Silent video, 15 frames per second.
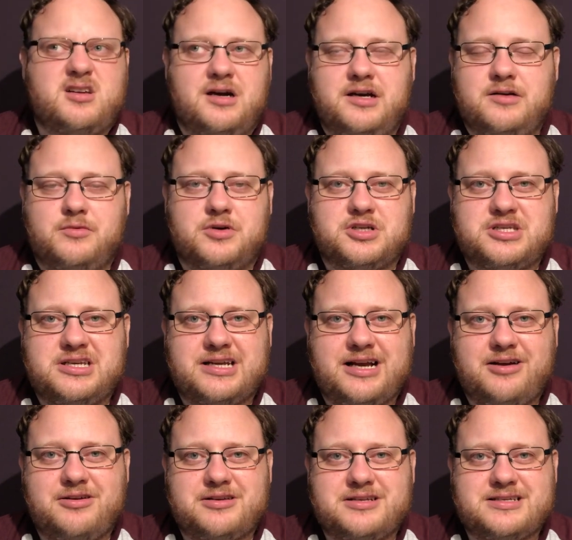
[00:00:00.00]
kind of watching the
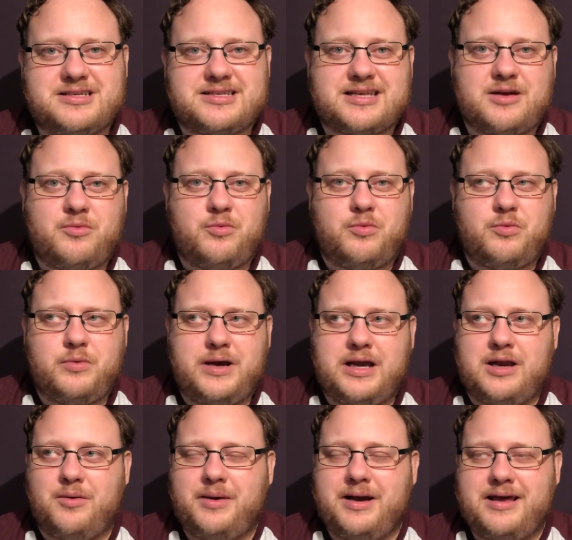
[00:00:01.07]
characters as they
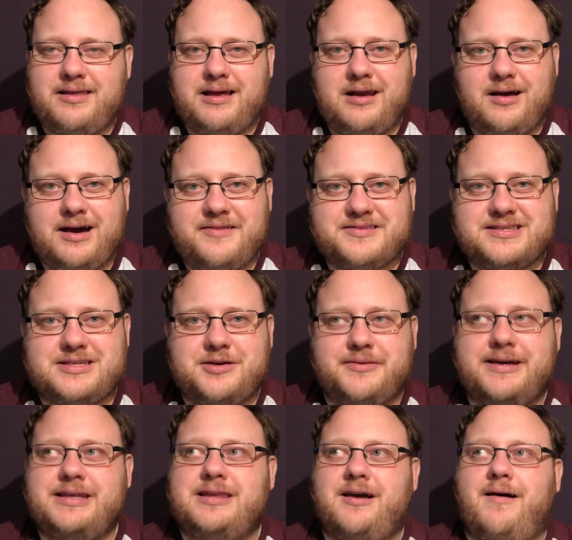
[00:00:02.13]
whittle away their lives until
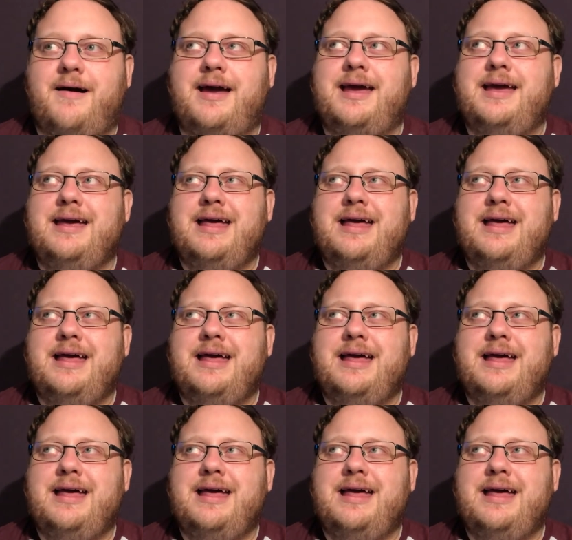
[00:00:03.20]
they die.